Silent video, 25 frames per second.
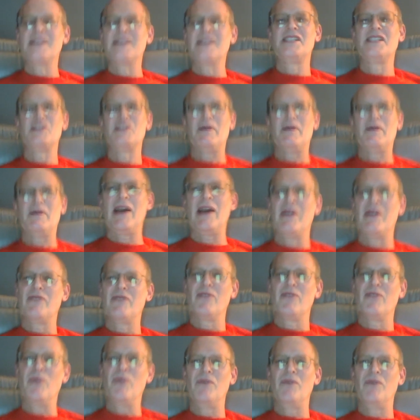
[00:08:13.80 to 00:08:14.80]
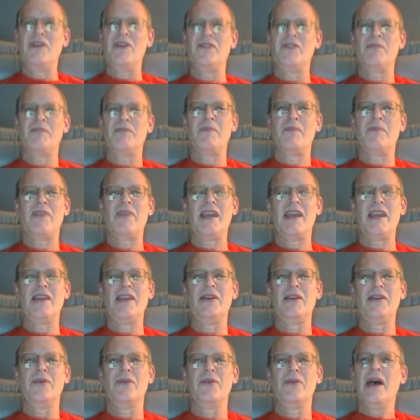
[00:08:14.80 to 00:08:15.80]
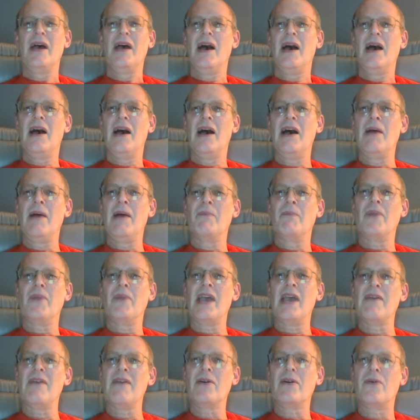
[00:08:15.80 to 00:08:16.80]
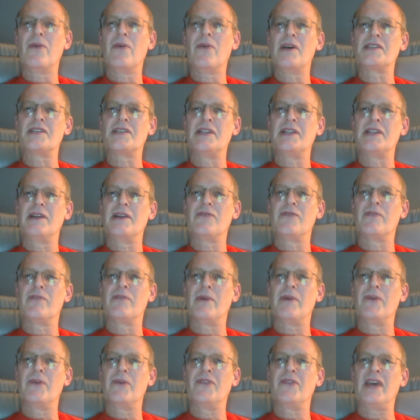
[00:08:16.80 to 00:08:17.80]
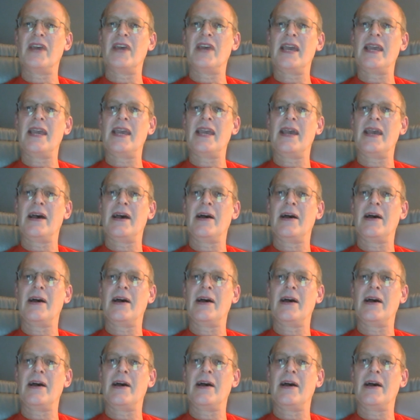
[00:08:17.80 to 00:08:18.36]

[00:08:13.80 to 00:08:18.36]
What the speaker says: inspiring for movies. Thank you. We have a question here from Jose.